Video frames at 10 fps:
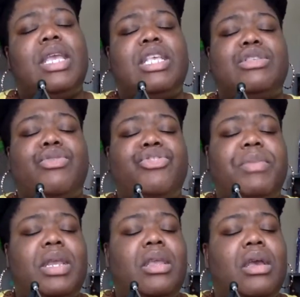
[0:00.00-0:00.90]
in social
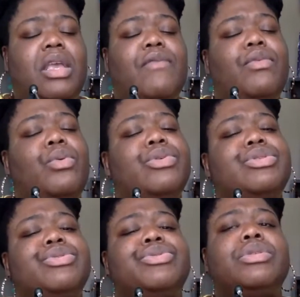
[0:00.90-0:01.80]
media
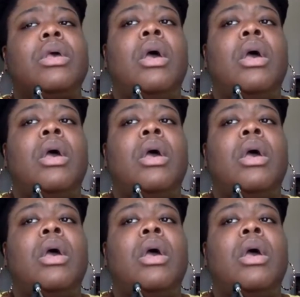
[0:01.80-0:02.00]
influencers